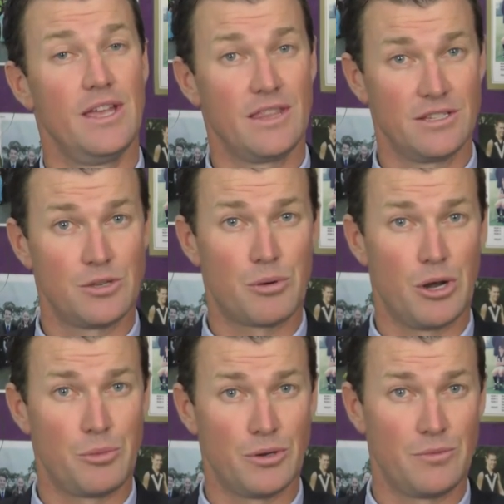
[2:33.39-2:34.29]
that's
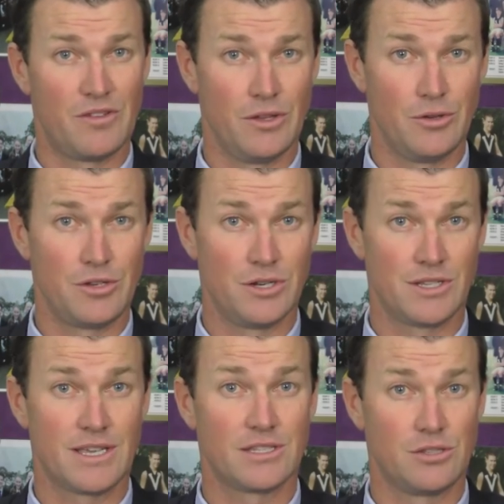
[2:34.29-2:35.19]
appropriate for you to
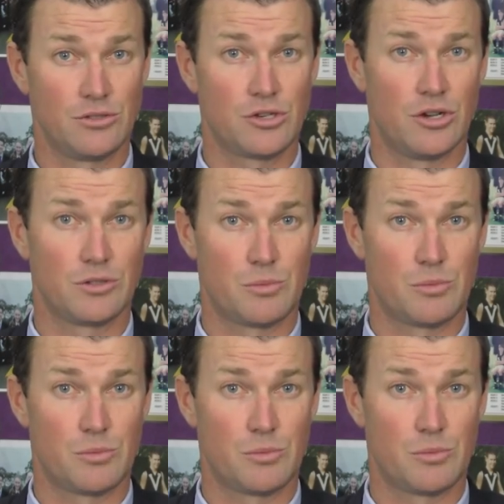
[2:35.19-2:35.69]
discuss your child's